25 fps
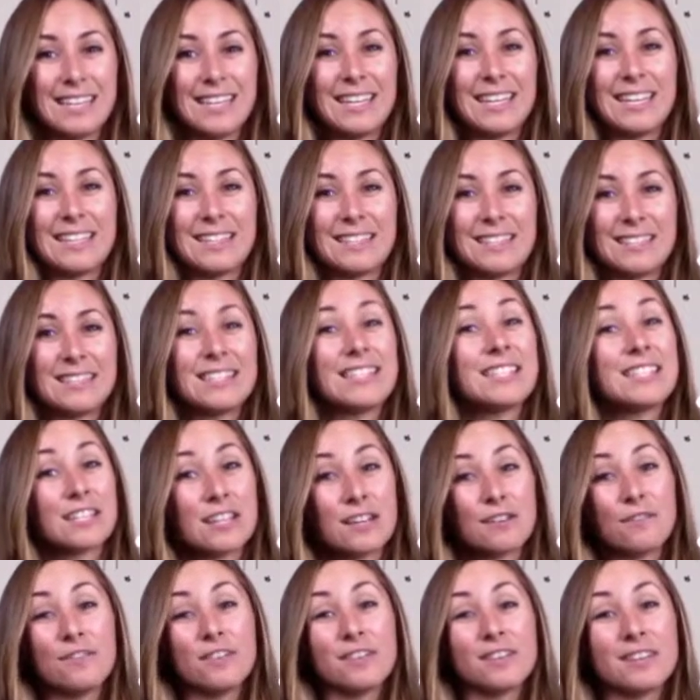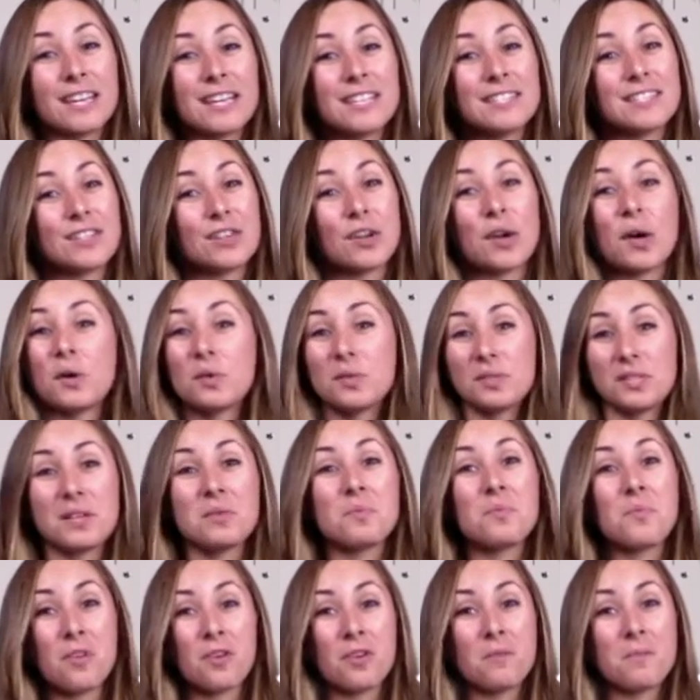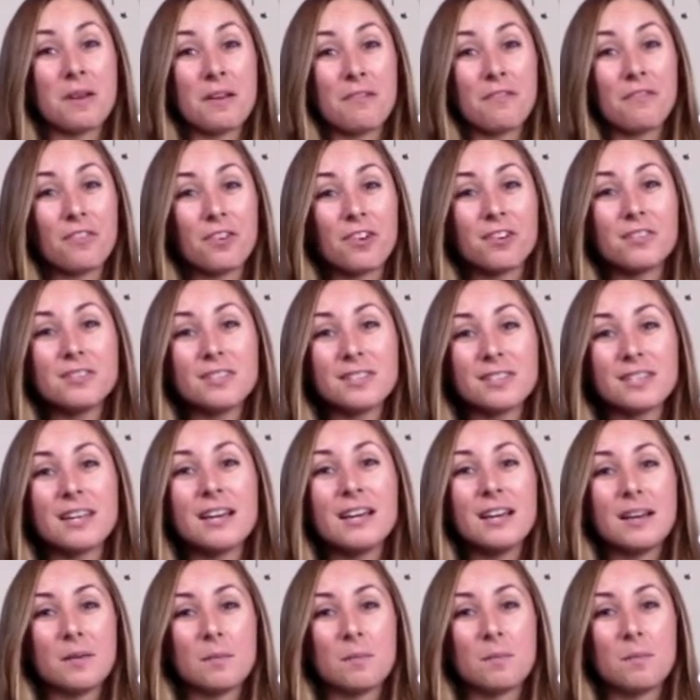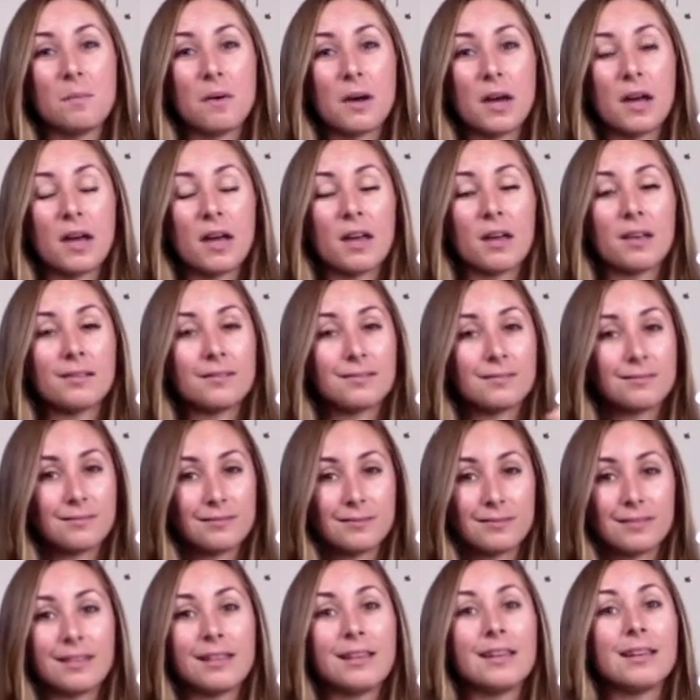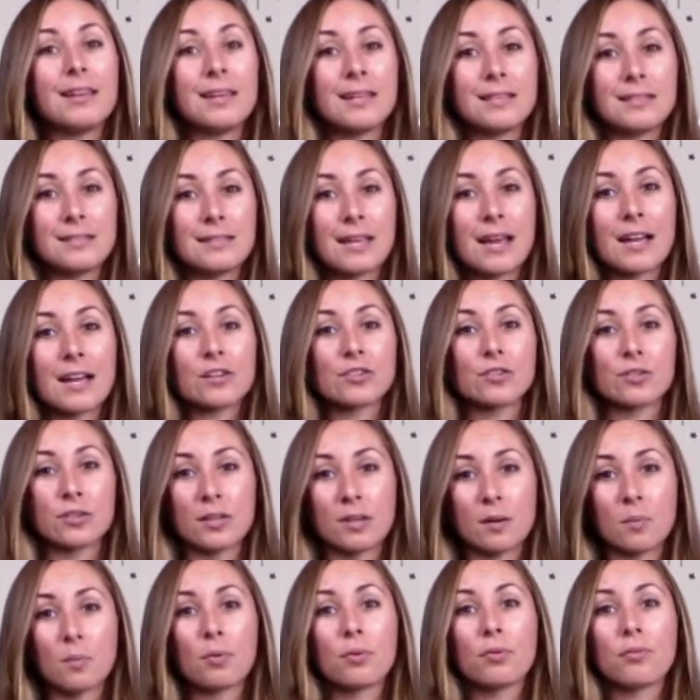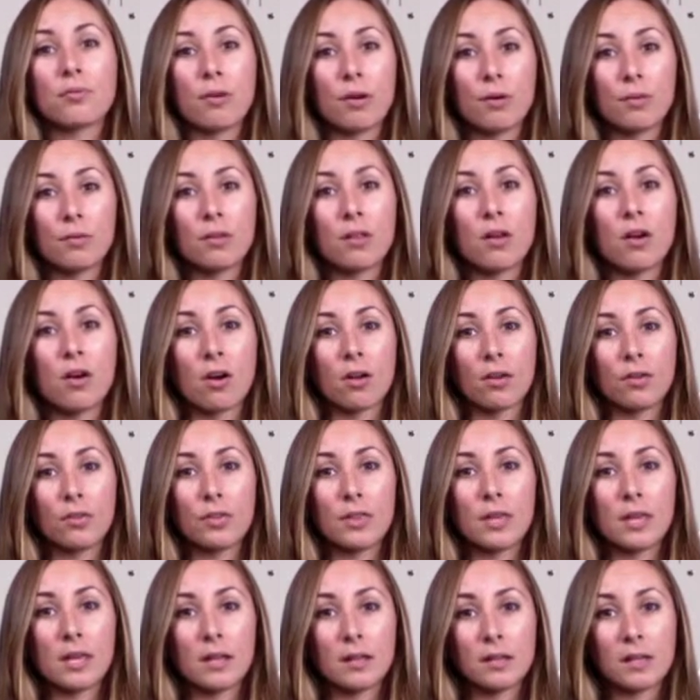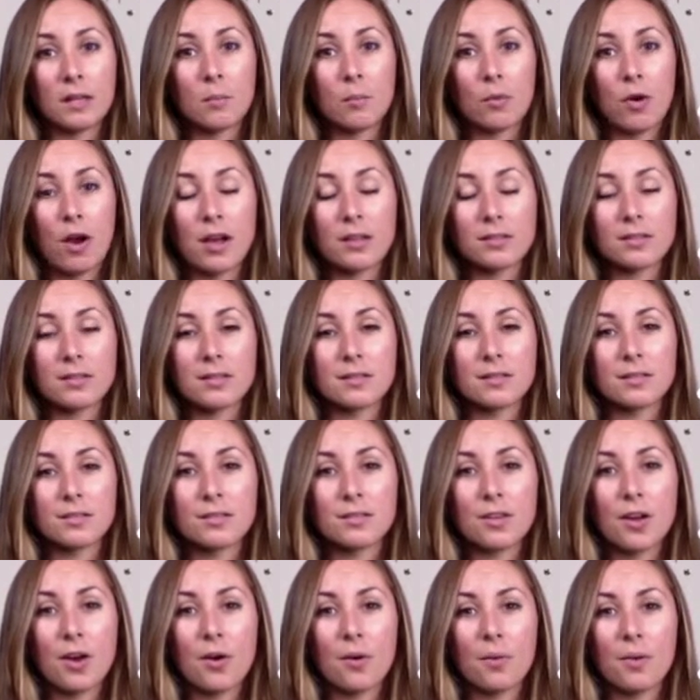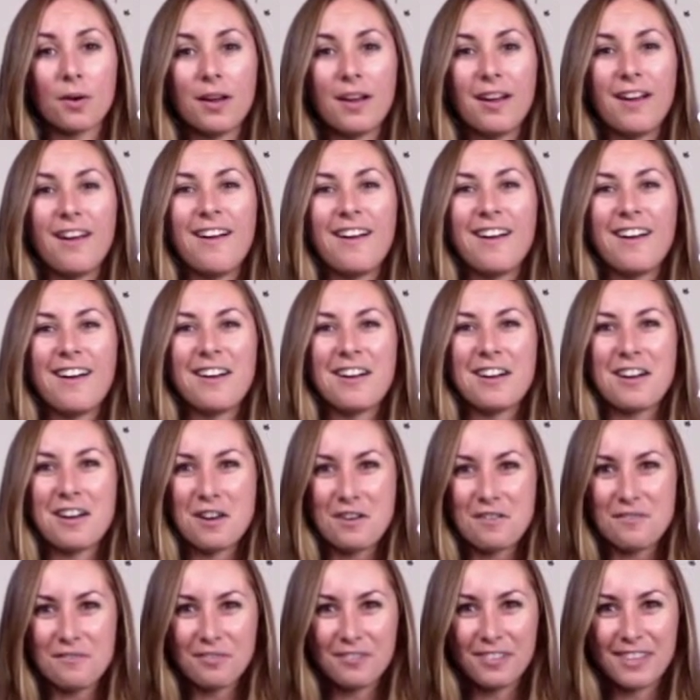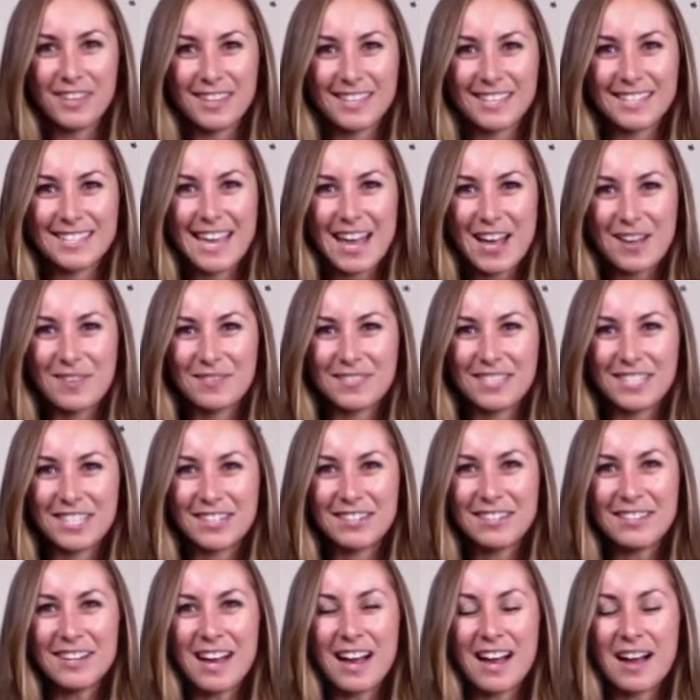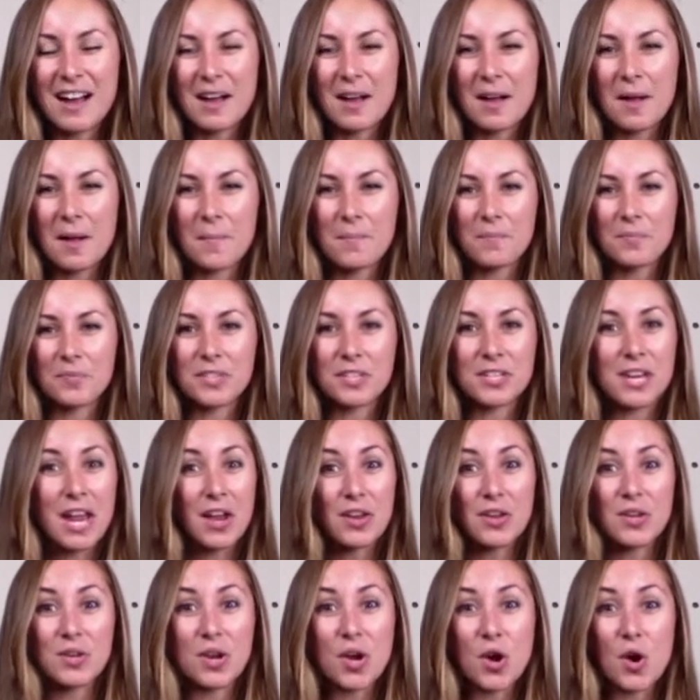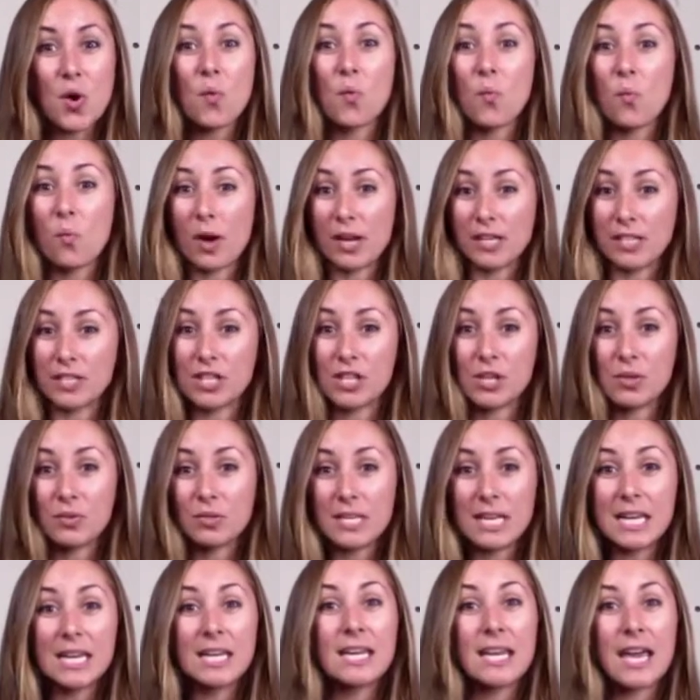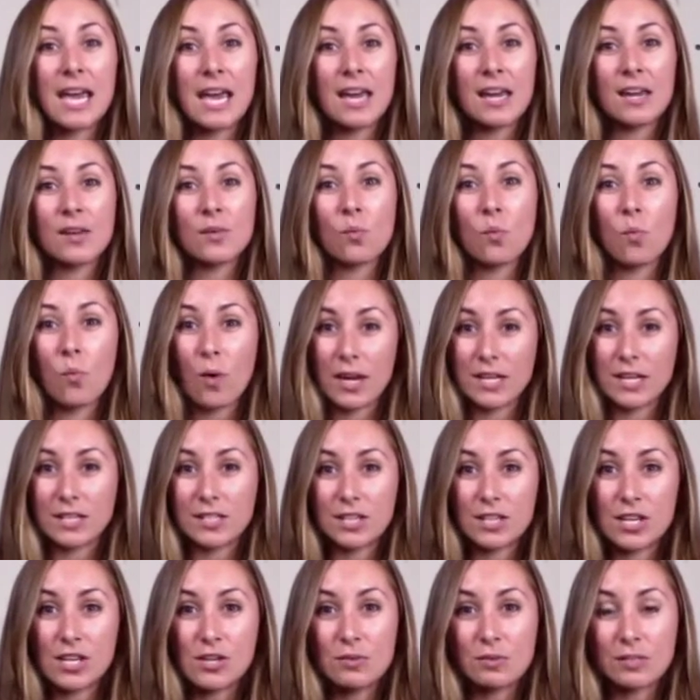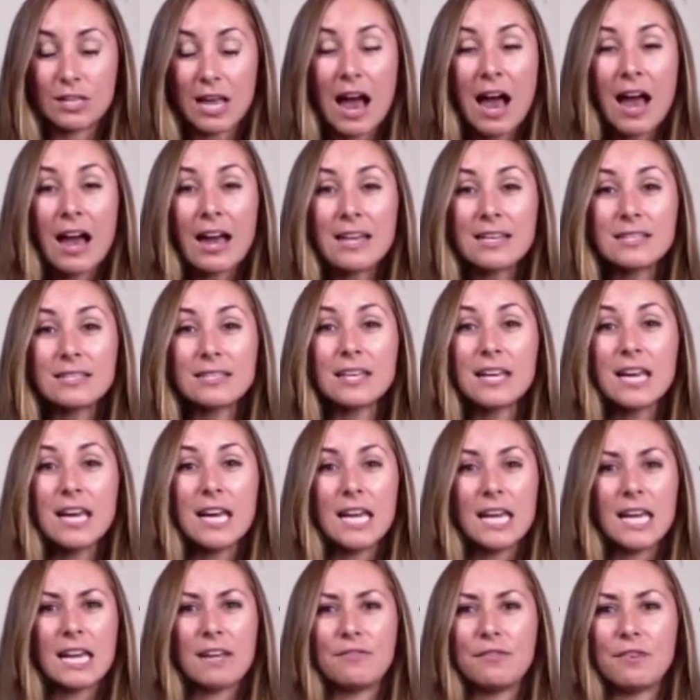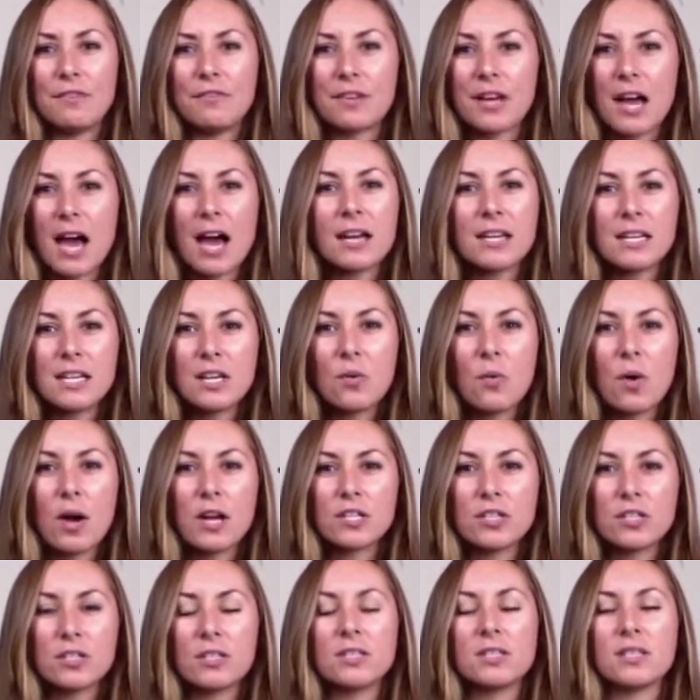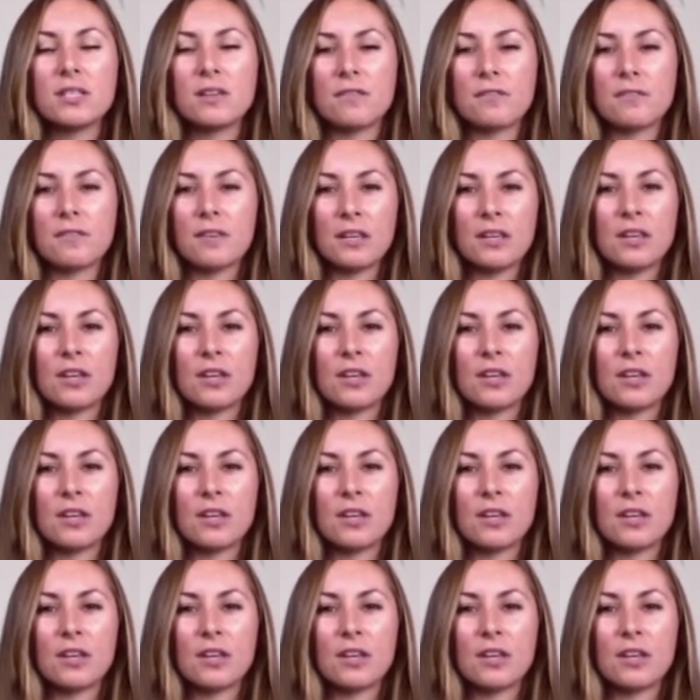it's going to feel nice and cozy and warm at first, but it's actually going to prolong the healing process. So hopefully this helps you. So now you know when to use heat and when to use ice. If you've got any questions, if